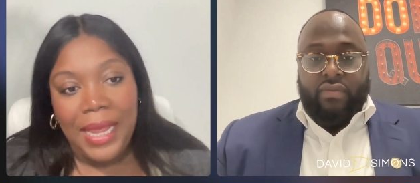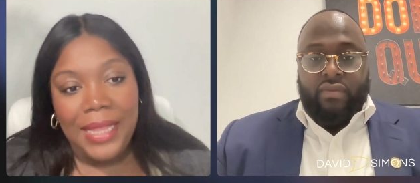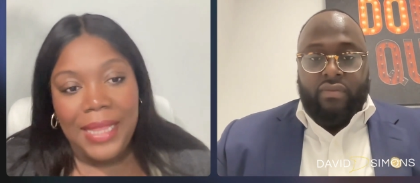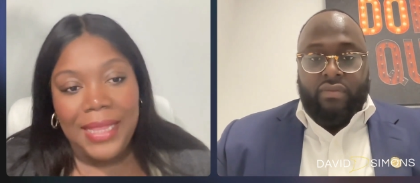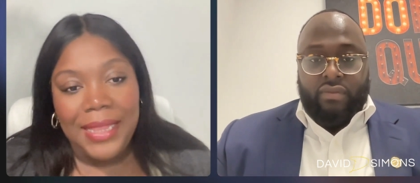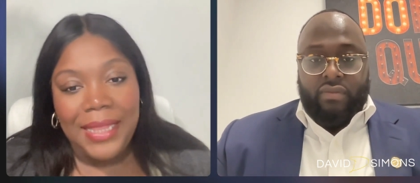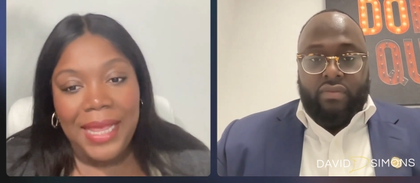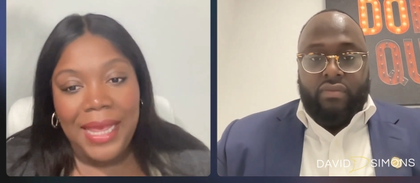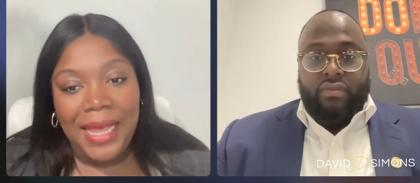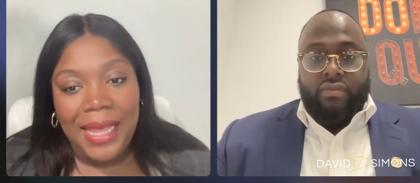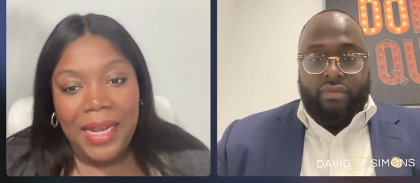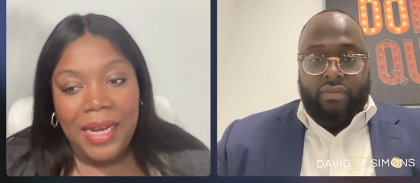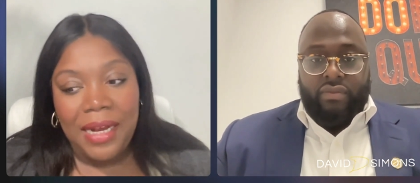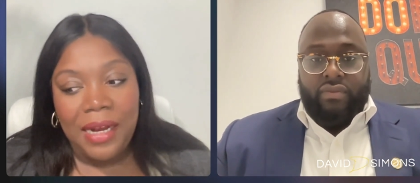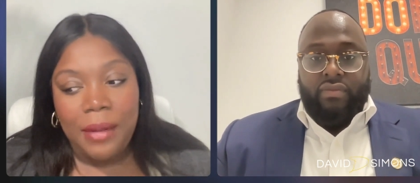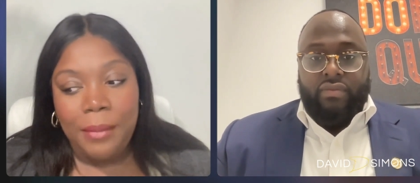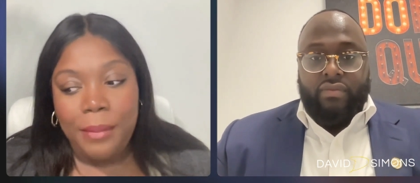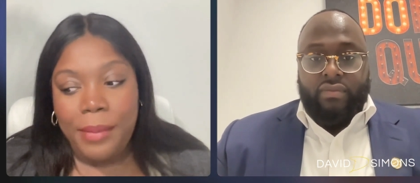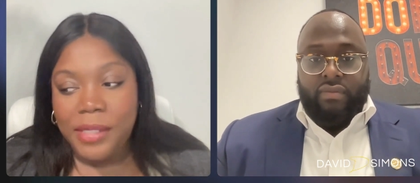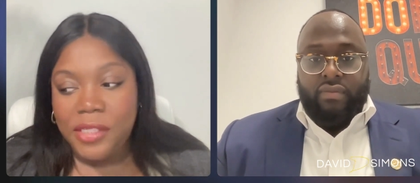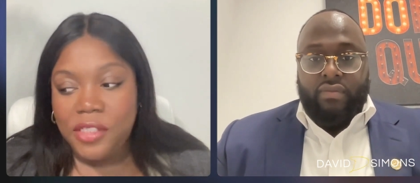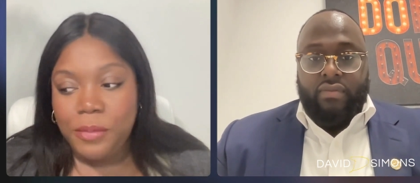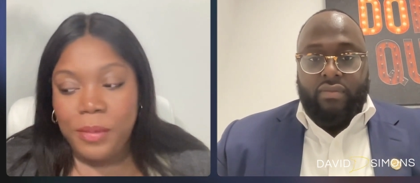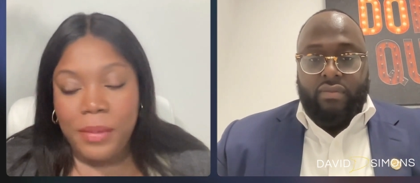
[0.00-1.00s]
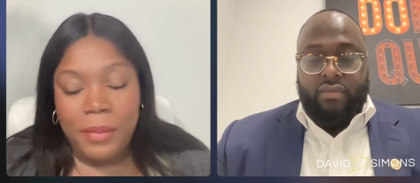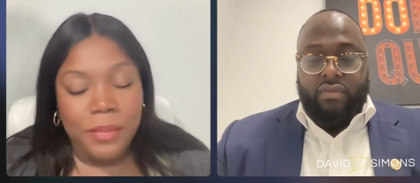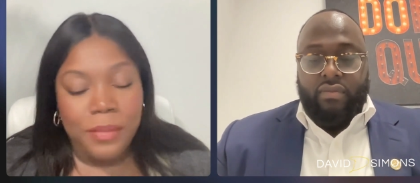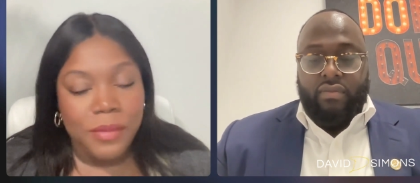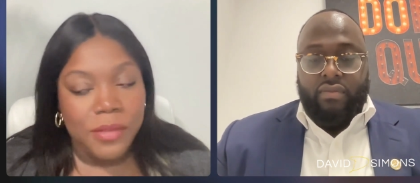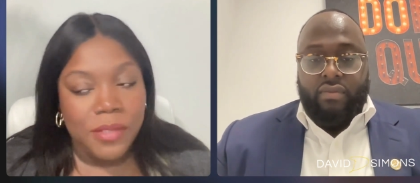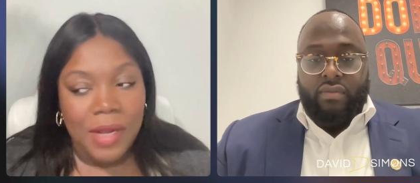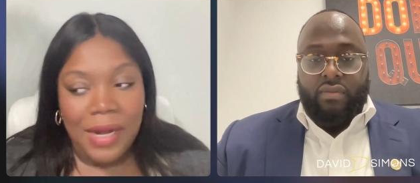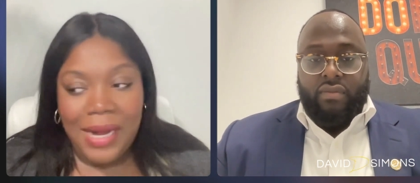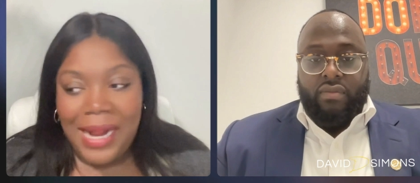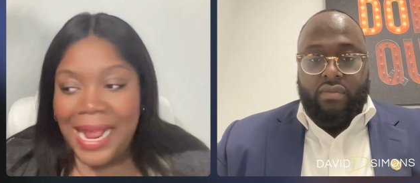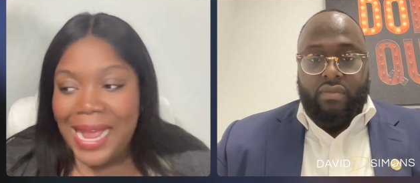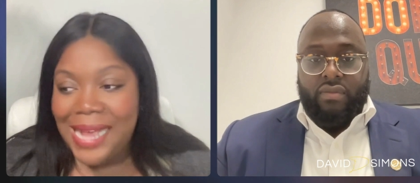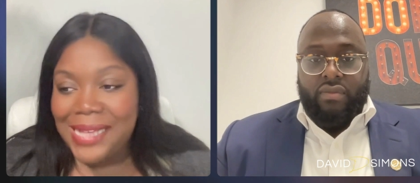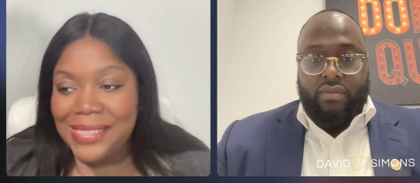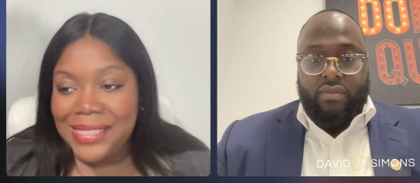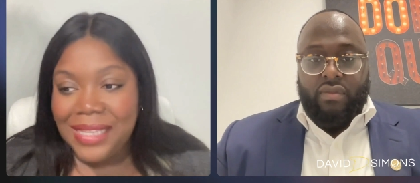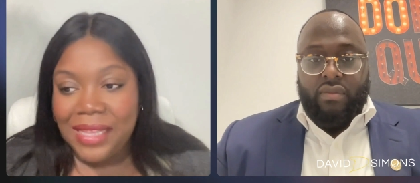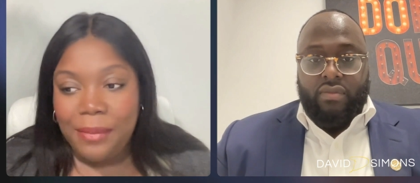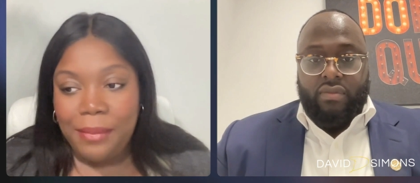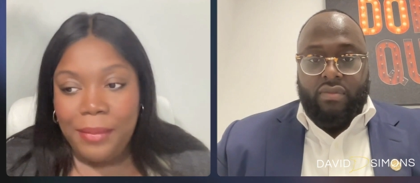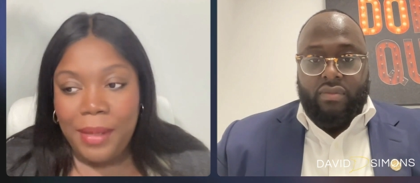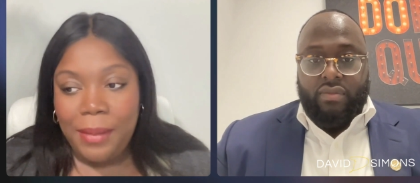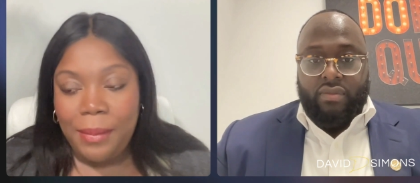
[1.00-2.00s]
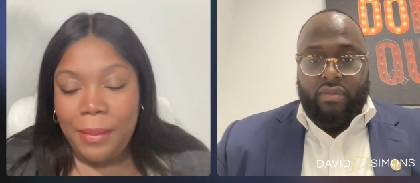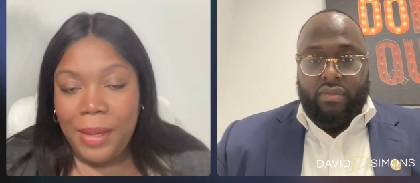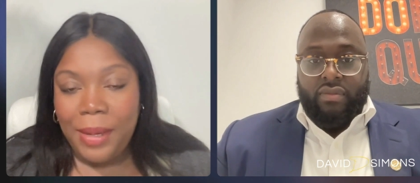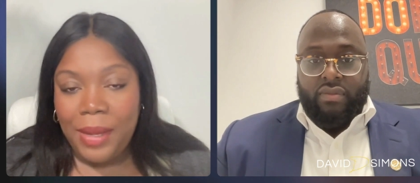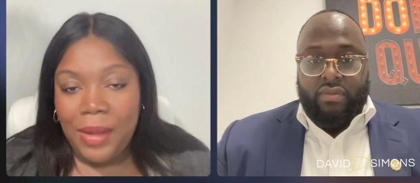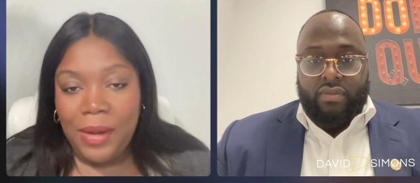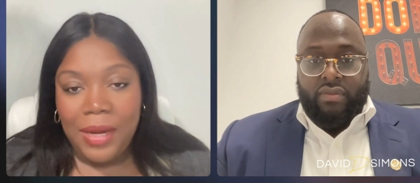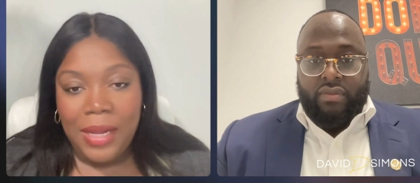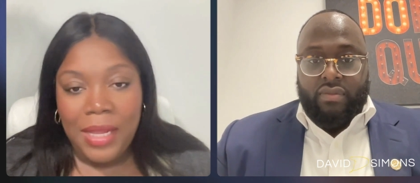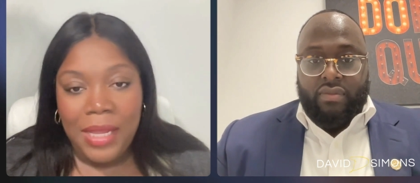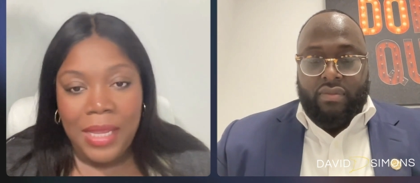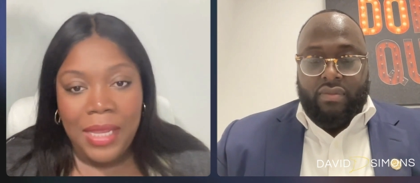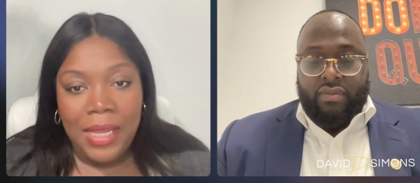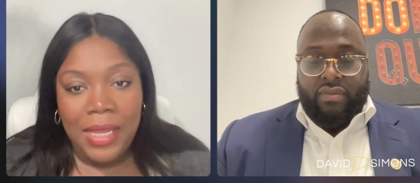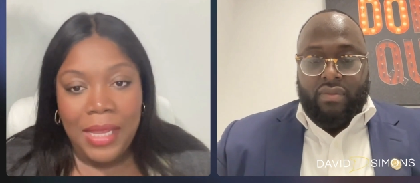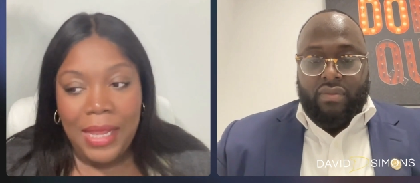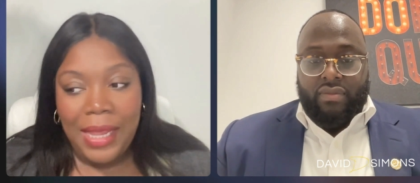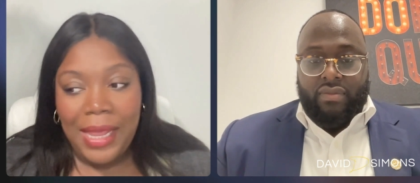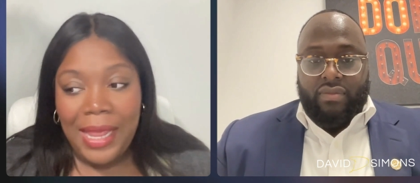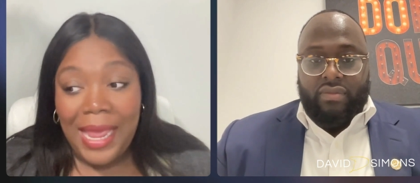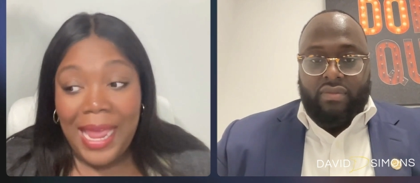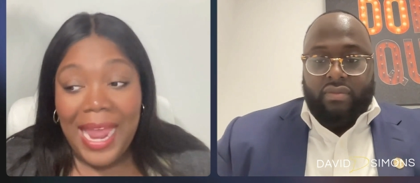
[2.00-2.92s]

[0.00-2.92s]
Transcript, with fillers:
Speaker 1: And then a bunch of people started asking me about it.